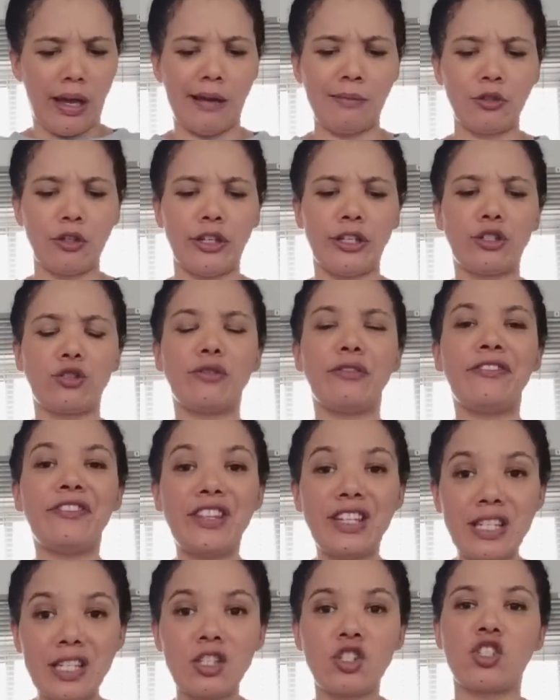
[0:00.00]
I'm going to
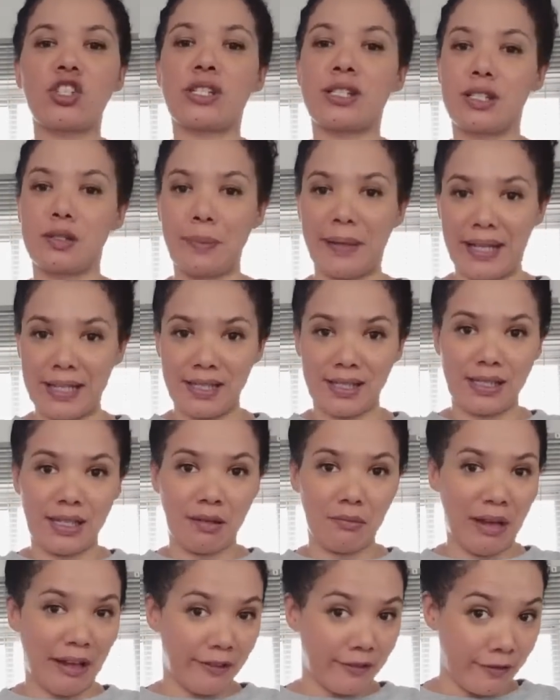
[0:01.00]
finish
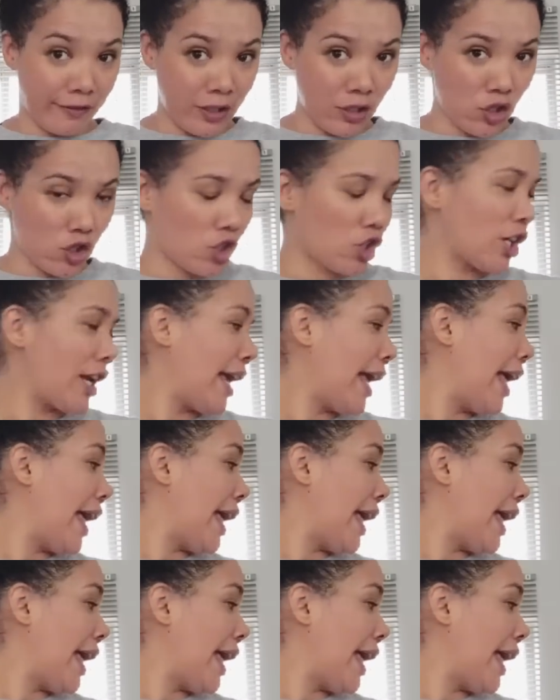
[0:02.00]
spicing my fish,